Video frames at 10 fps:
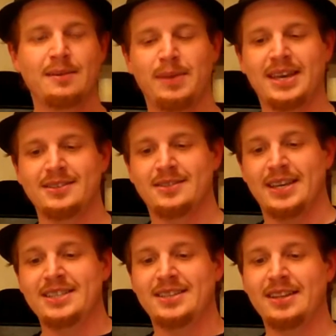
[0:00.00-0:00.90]
Because
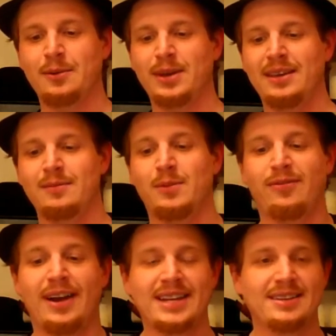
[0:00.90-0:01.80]
instantly we, we
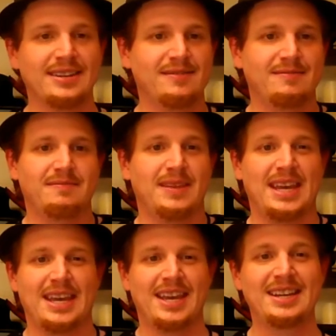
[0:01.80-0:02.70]
find that
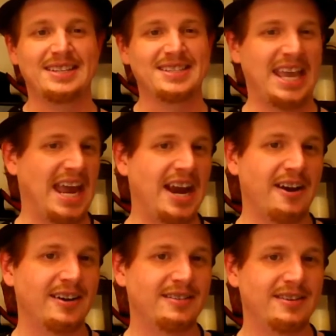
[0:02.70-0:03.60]
he doesn't
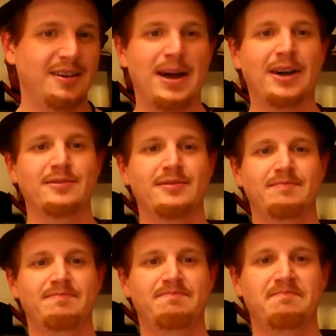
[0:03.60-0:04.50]
care about
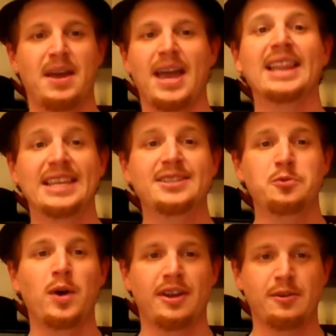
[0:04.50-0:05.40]
at least
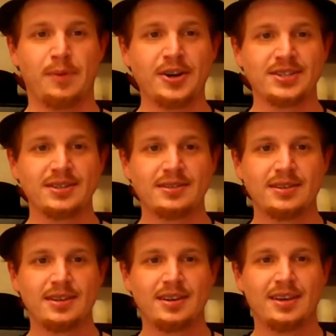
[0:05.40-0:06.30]
one other person.
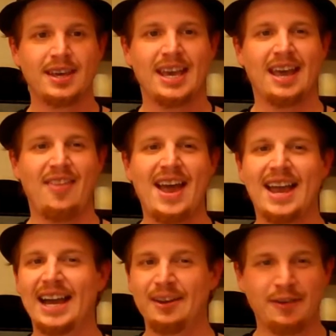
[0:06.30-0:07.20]
And that
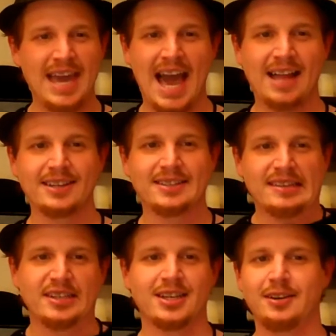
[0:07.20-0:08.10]
kind of
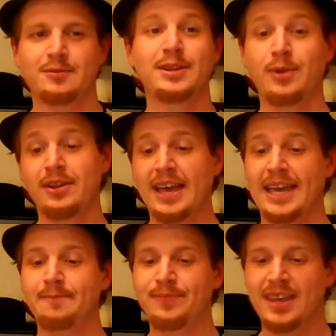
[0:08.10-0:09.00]
callous, ugh, we, we don't
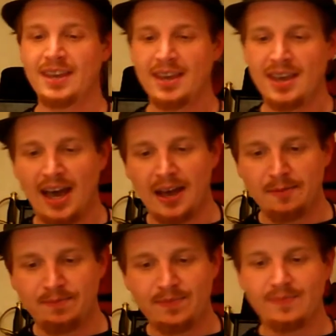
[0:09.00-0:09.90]
like it.
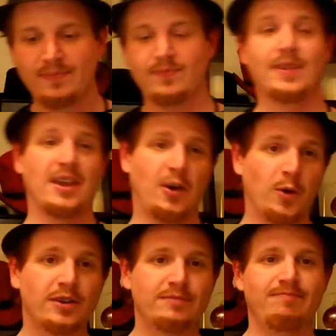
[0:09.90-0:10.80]
Um,
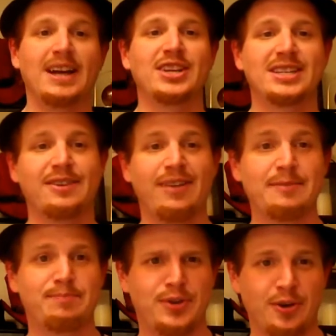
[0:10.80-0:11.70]
or
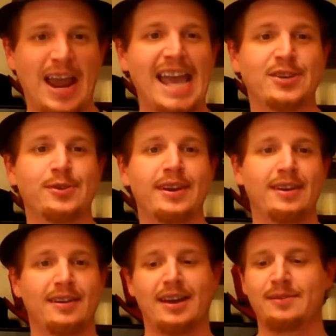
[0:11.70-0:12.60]
unjustified pure hatred
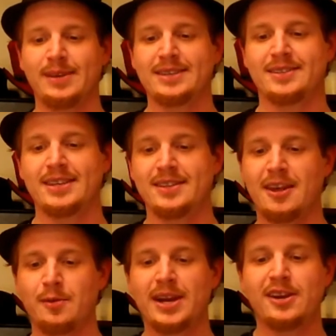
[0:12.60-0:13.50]
uh, is, is
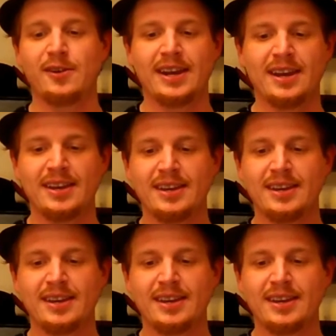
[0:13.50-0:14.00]
another way to do it.